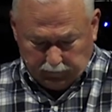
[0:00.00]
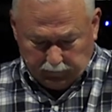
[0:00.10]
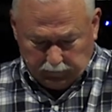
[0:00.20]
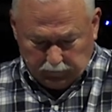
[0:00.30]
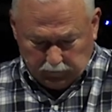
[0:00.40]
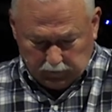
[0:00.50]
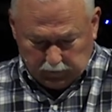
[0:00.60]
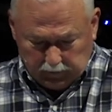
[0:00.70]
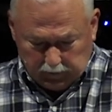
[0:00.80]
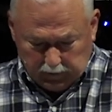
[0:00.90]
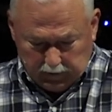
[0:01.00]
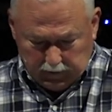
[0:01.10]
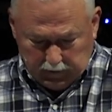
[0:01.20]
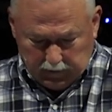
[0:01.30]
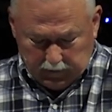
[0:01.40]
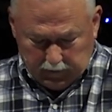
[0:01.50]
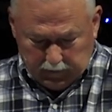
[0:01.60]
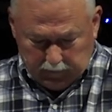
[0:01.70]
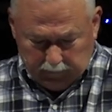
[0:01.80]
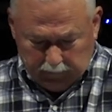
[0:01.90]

(silence)